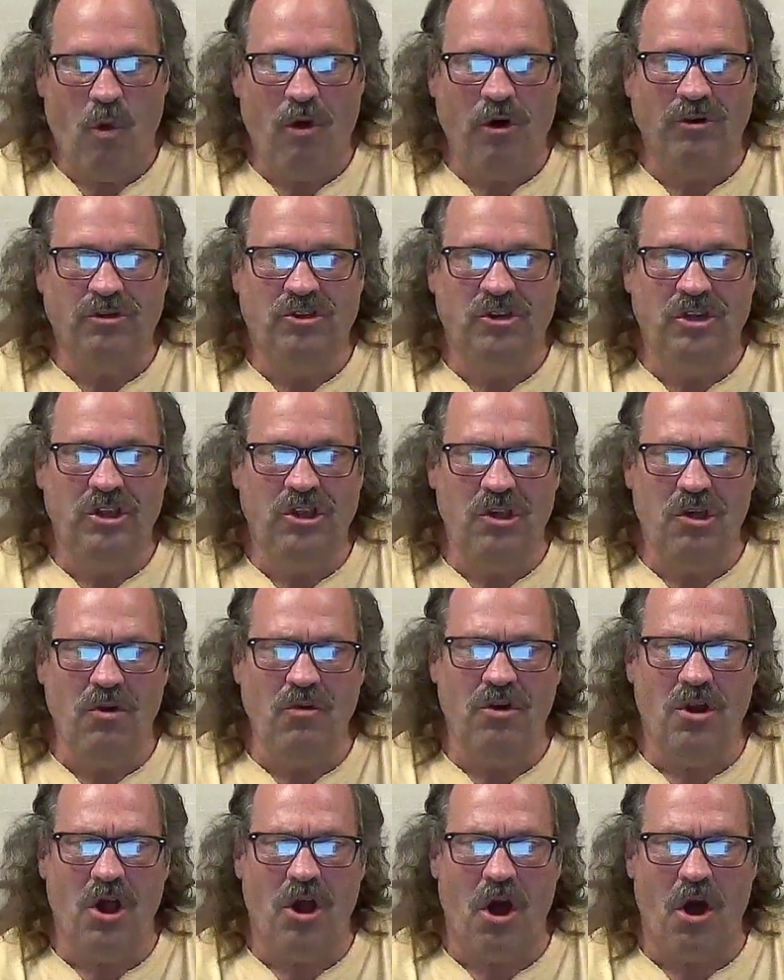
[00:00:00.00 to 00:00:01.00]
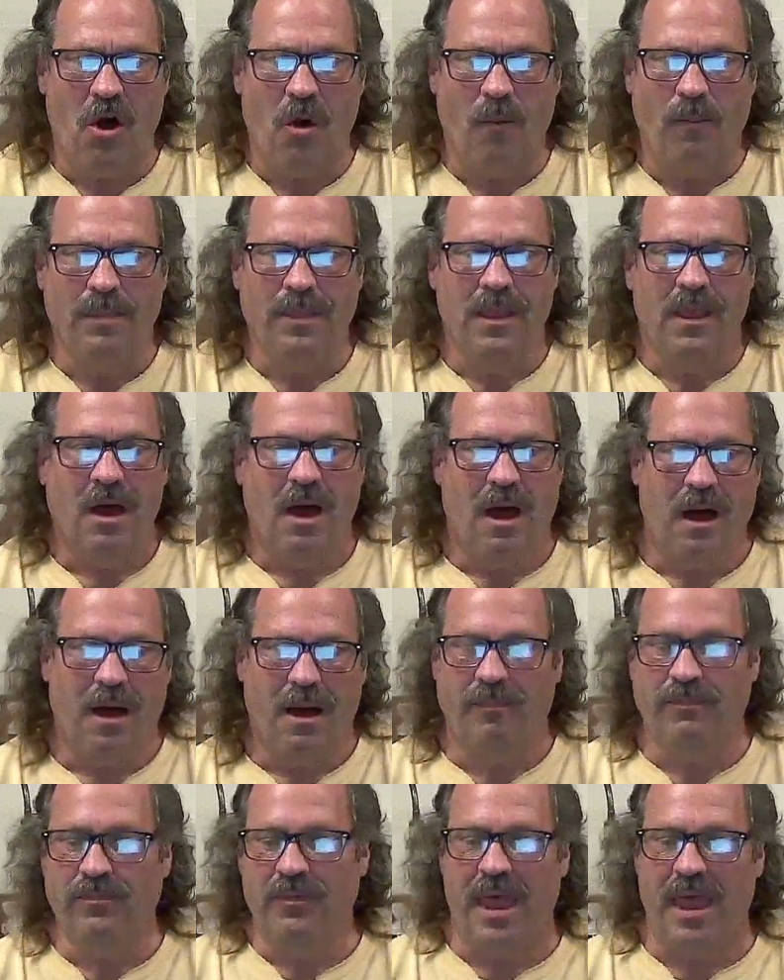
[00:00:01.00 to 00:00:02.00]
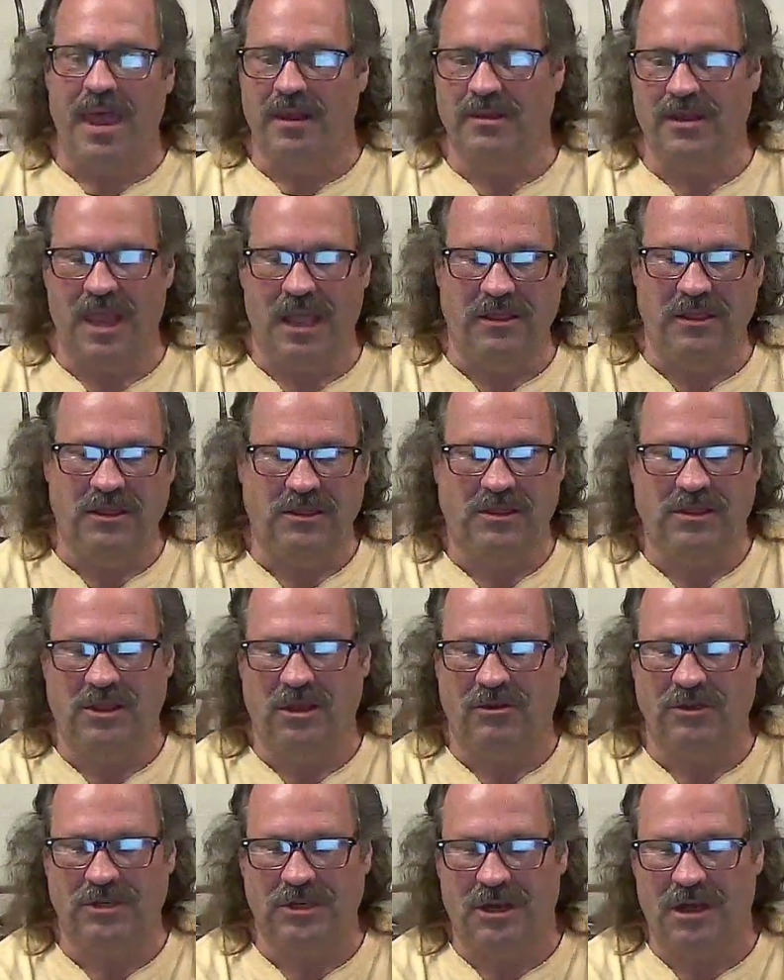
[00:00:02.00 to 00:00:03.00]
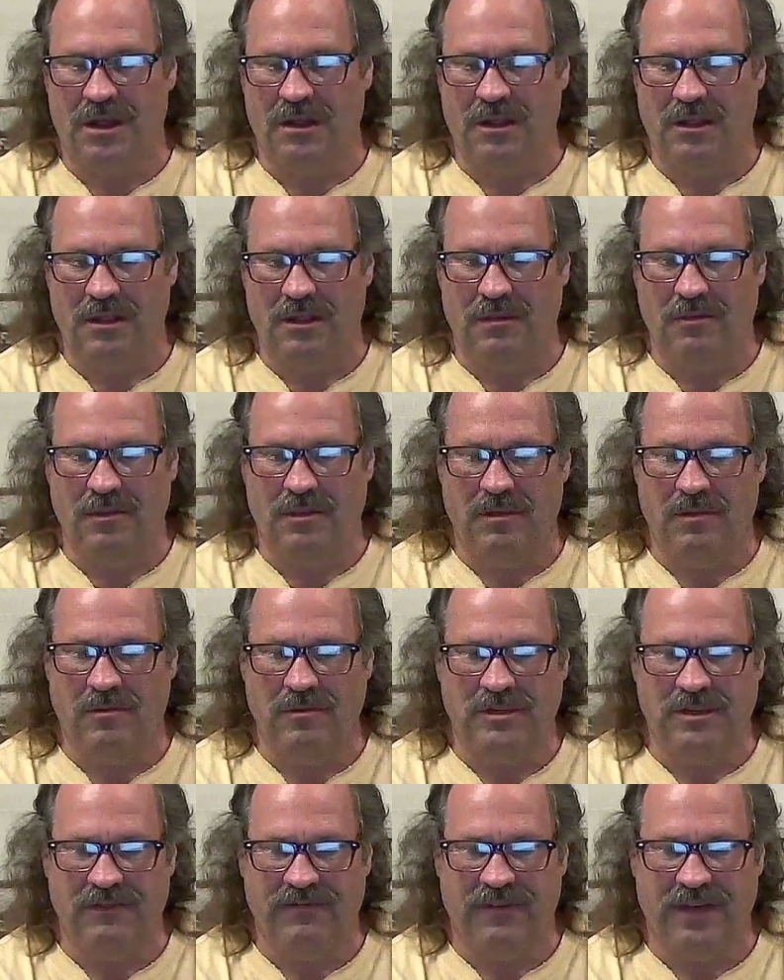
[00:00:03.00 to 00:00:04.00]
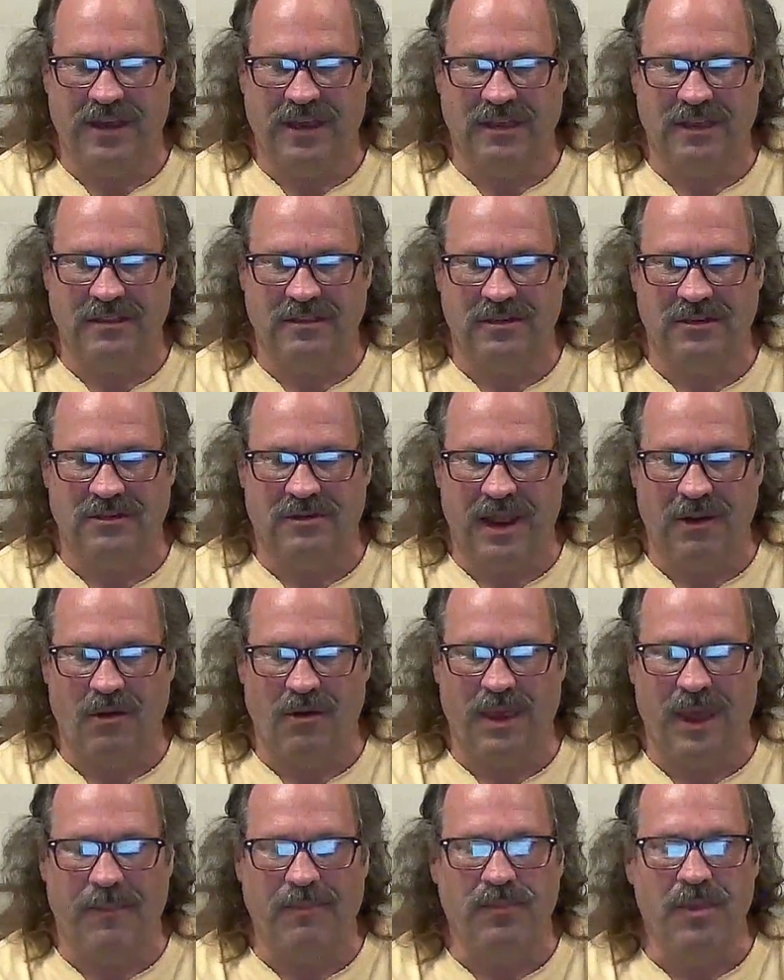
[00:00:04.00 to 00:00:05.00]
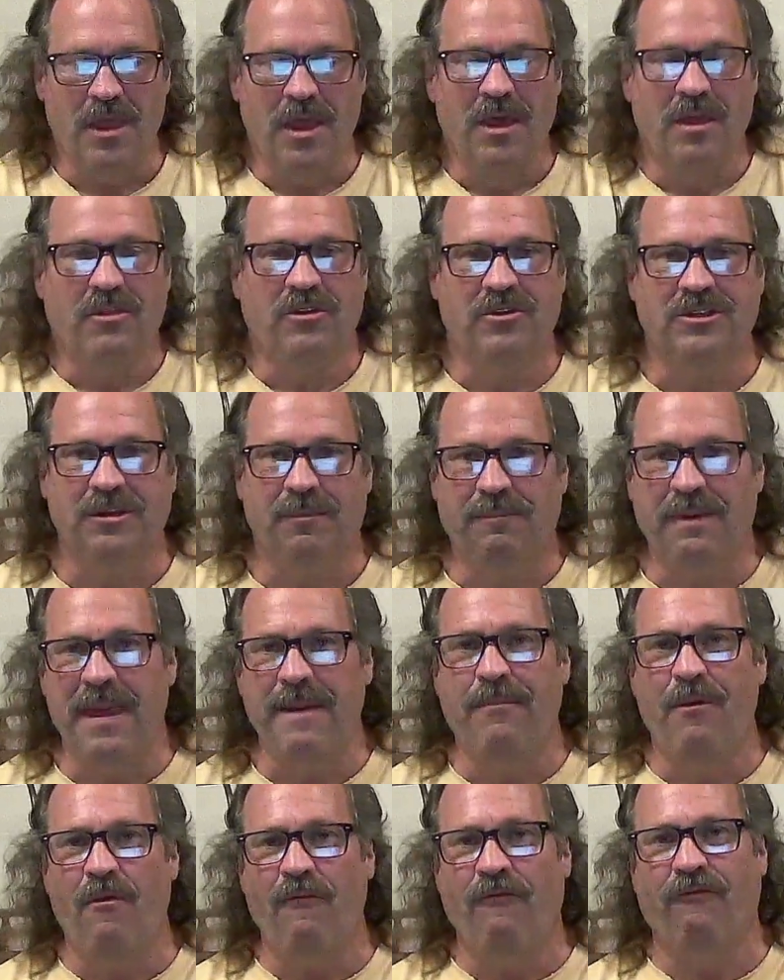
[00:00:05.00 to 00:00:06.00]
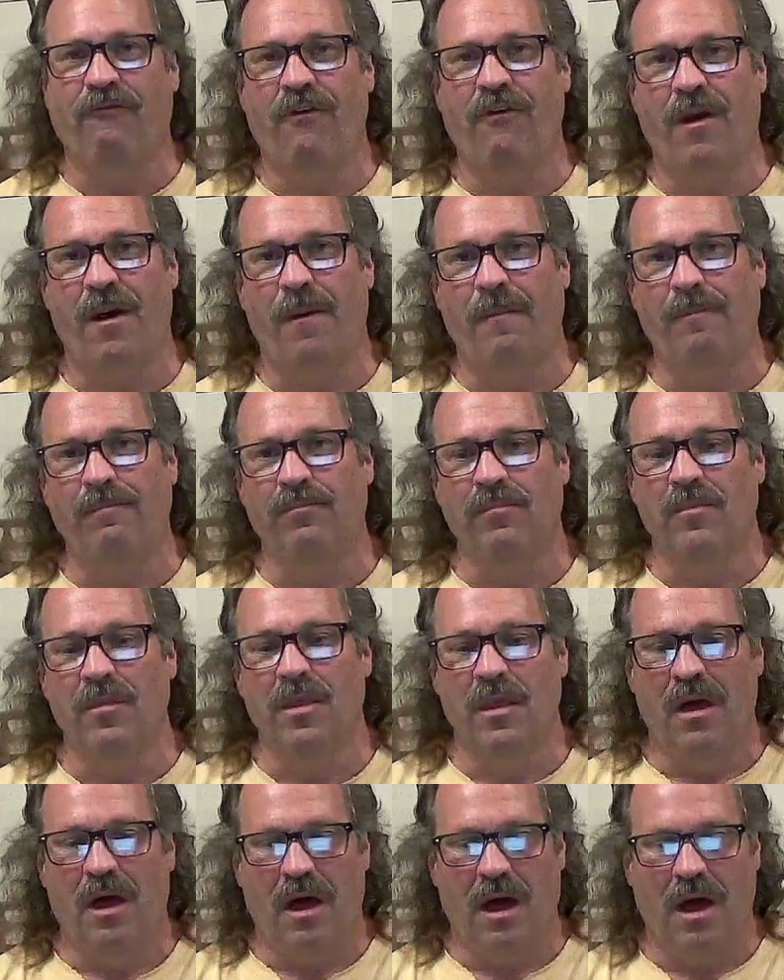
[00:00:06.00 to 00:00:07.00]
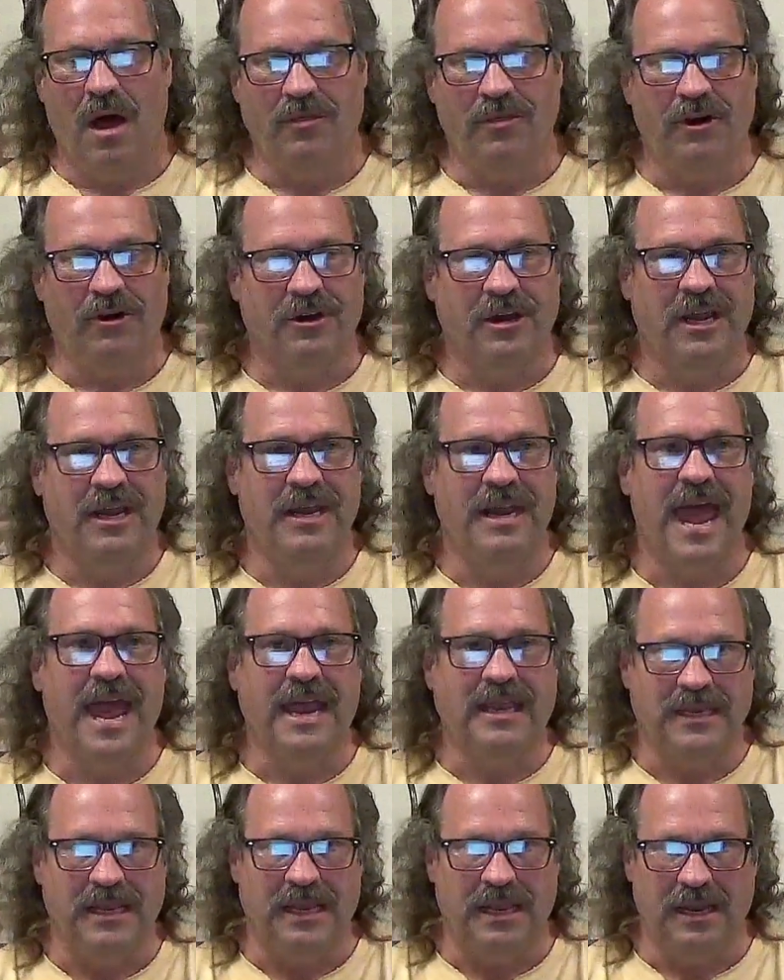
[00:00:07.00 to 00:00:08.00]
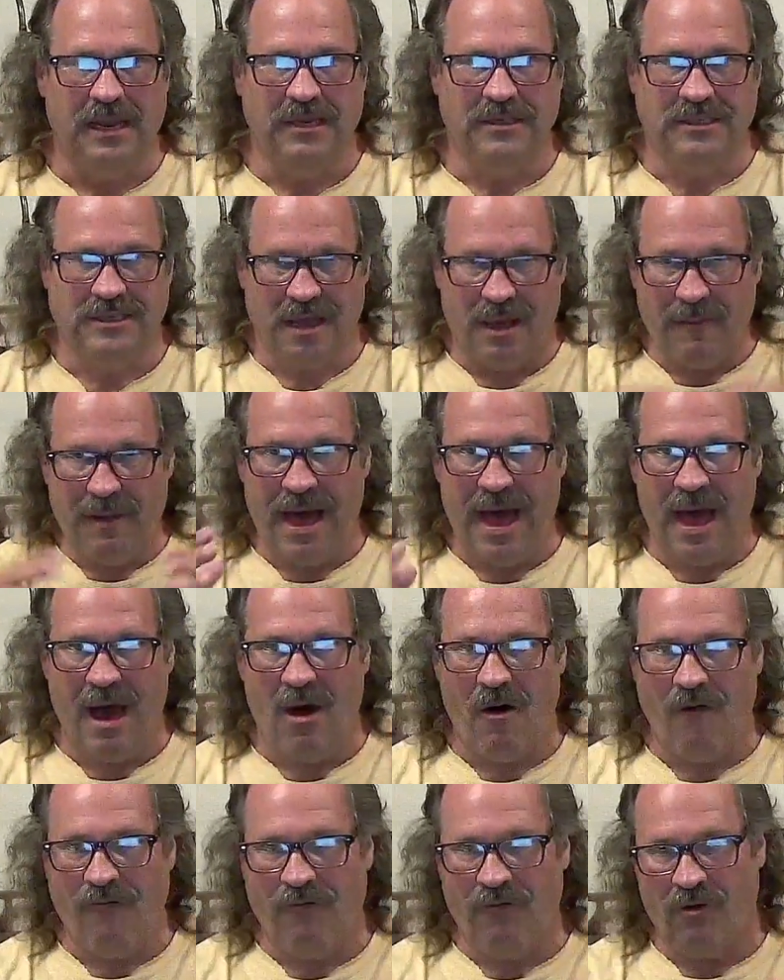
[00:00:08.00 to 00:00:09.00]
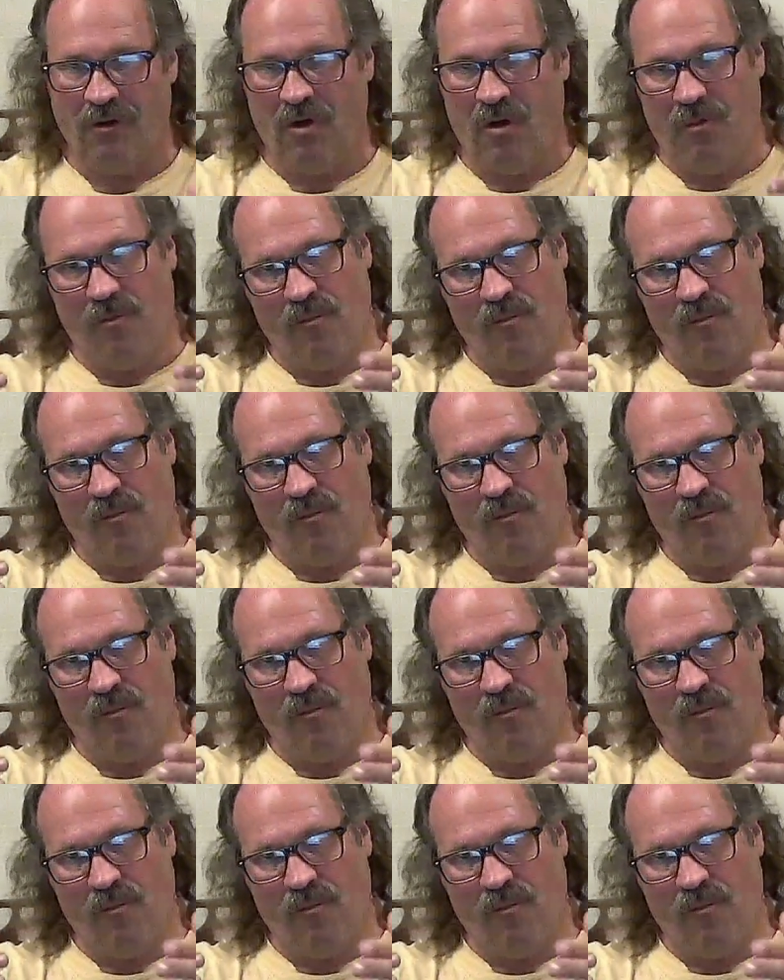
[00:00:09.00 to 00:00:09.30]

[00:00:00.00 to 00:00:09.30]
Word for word: Or do you know, um, and and there's, uh, let, me, let me see if I get this right. Okay, there's some people from uh, that are connected somehow